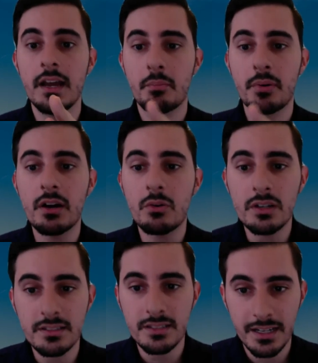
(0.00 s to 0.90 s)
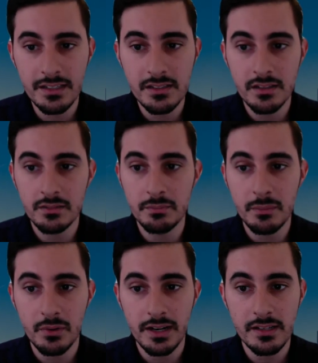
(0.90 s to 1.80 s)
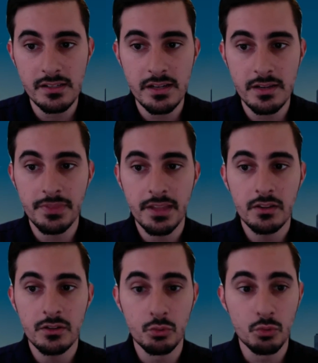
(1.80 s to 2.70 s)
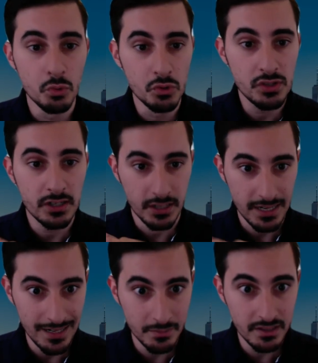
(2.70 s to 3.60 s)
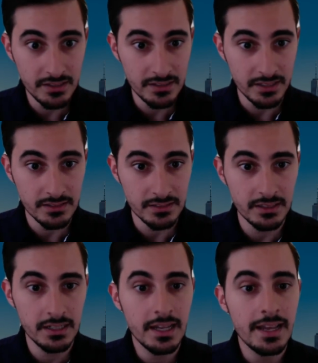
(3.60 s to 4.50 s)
prioritize memorizing the rules that are commonly tested,